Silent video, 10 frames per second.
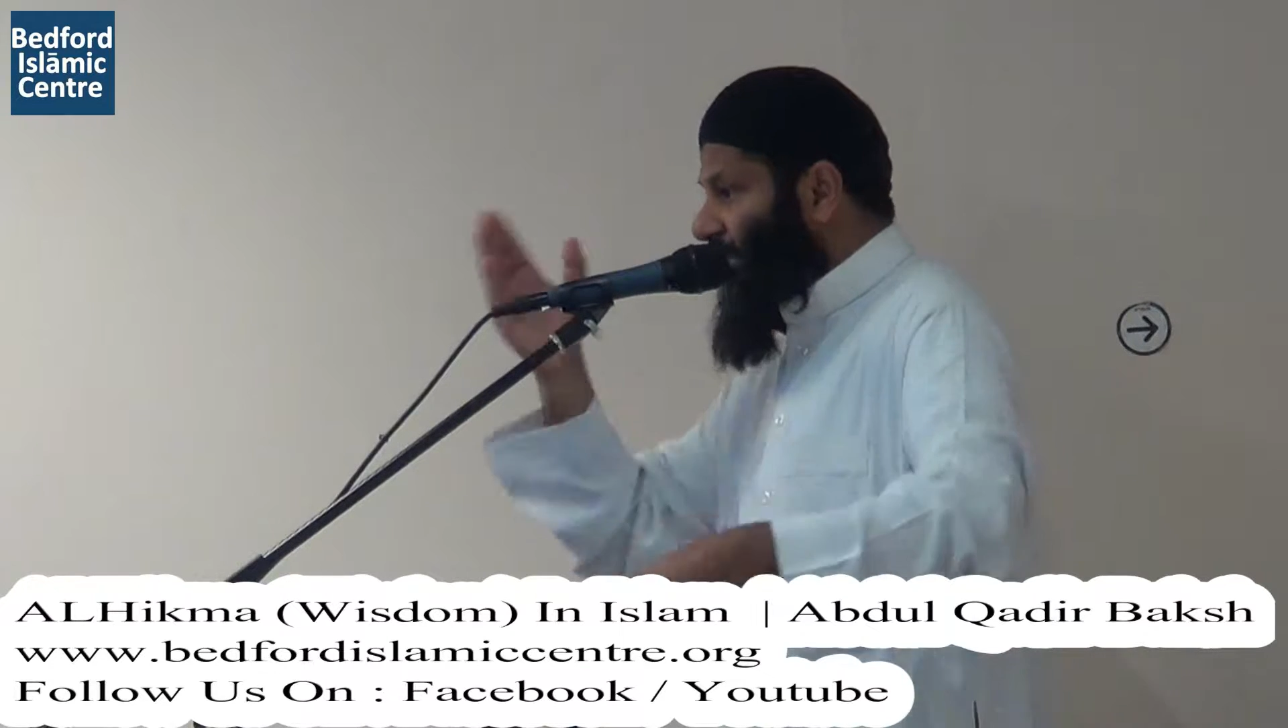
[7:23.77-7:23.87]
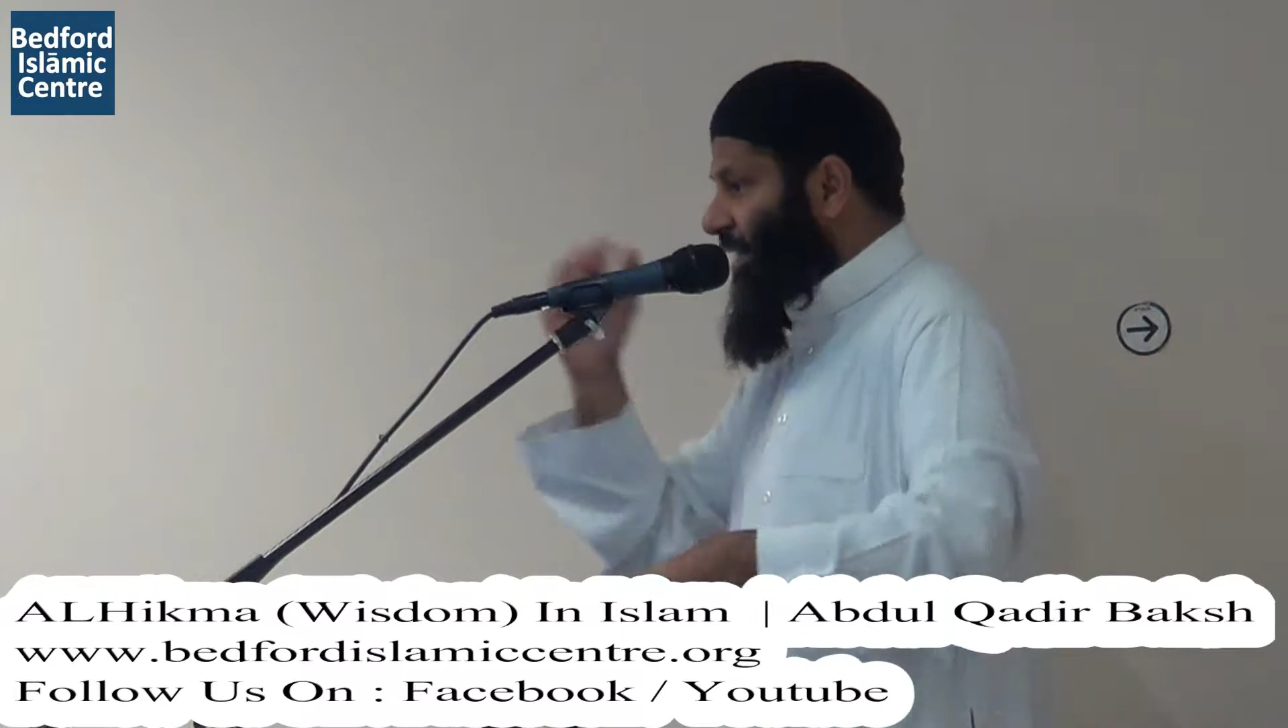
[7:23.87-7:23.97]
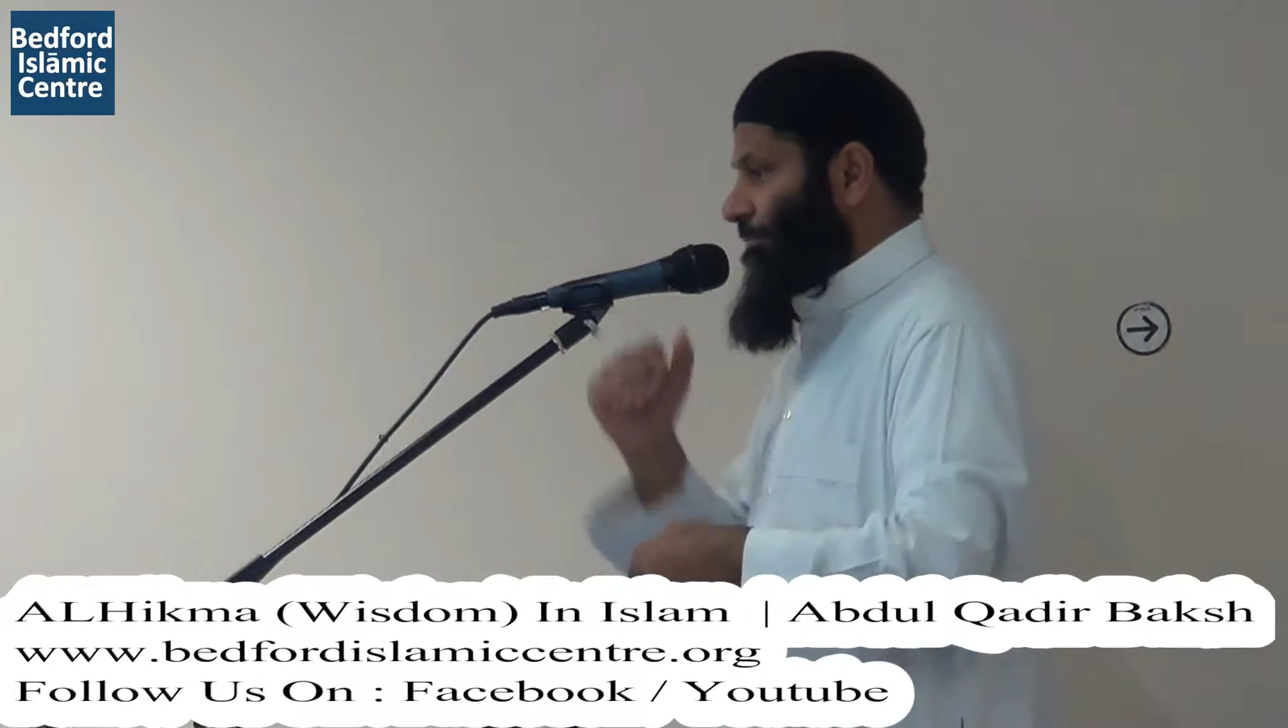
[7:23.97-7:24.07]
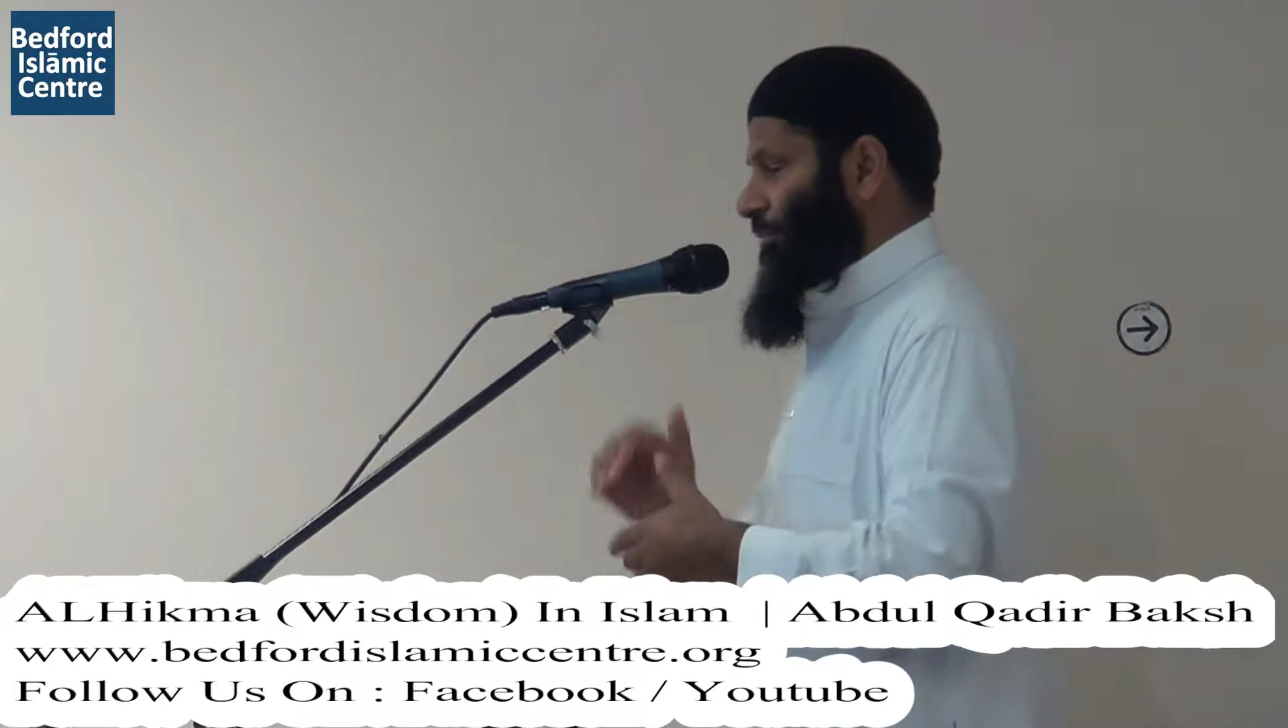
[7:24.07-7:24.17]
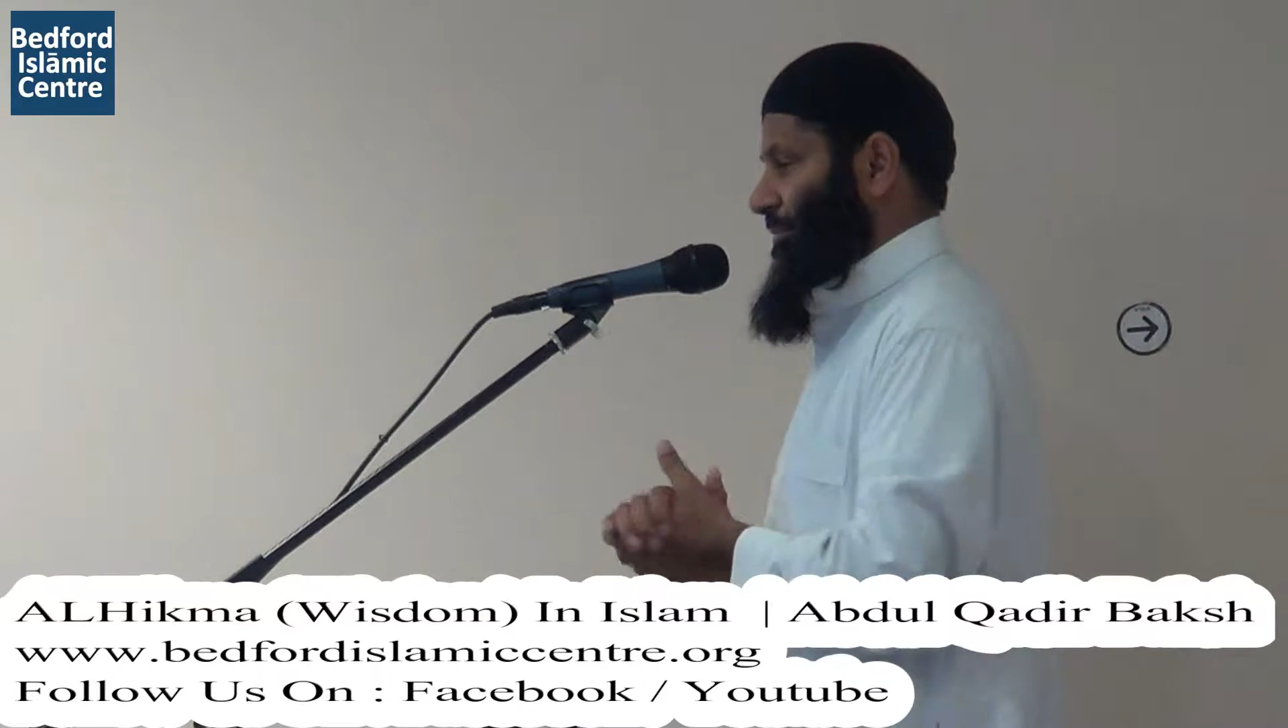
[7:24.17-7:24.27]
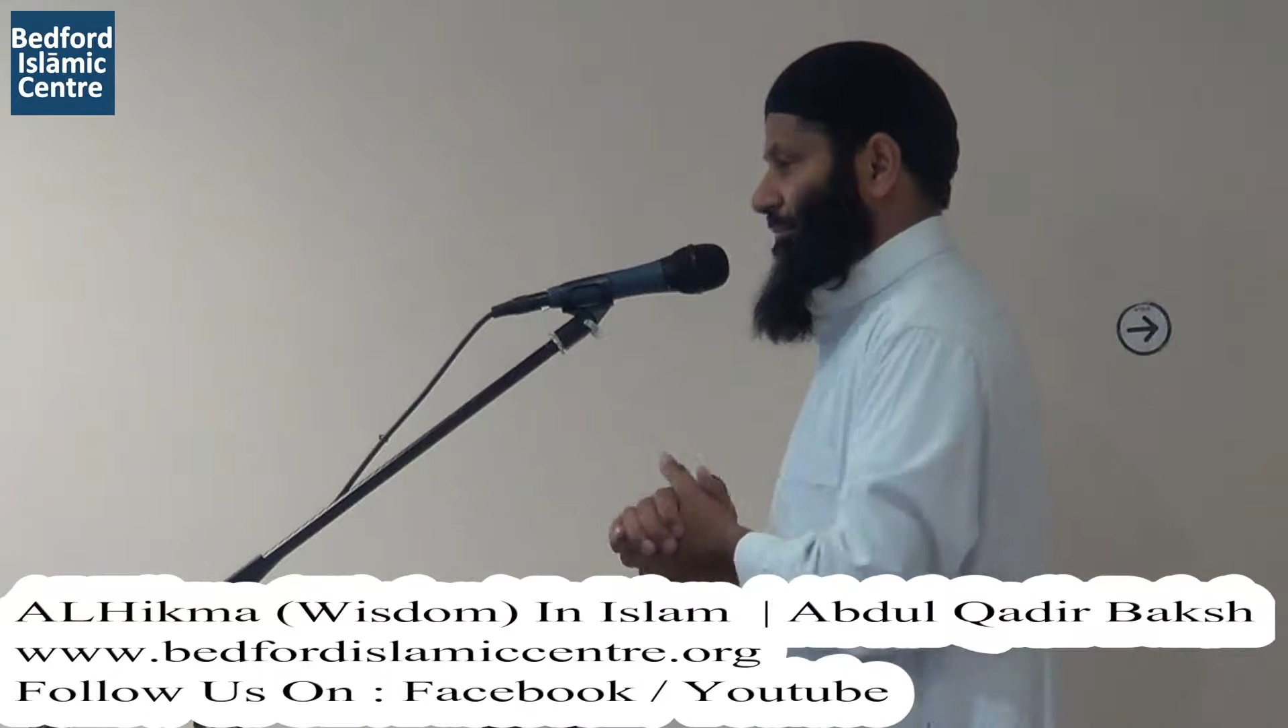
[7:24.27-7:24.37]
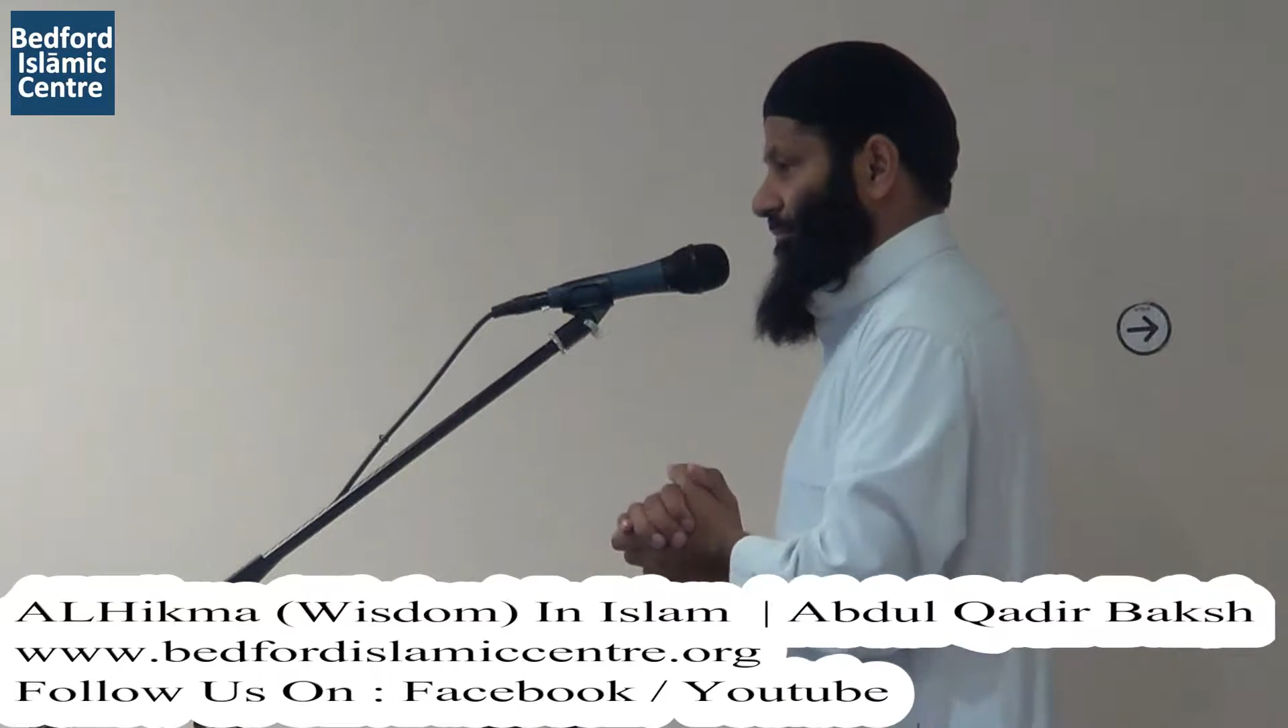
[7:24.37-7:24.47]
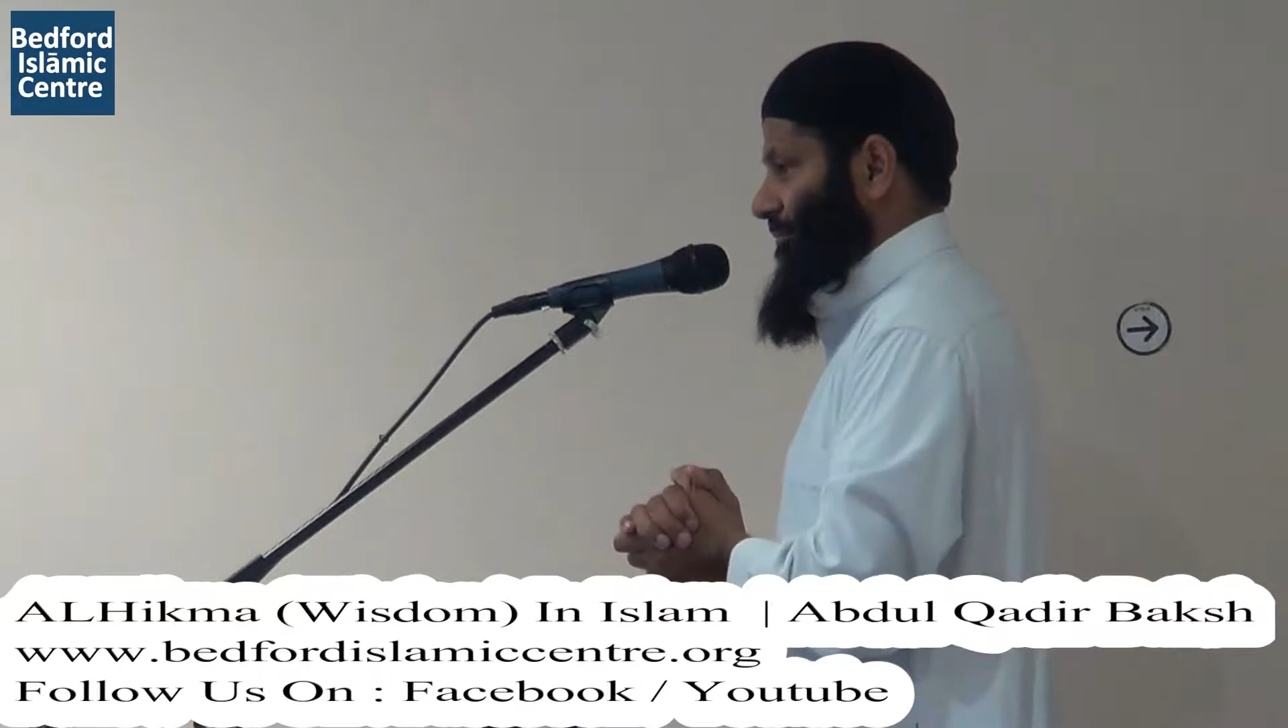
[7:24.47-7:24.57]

example.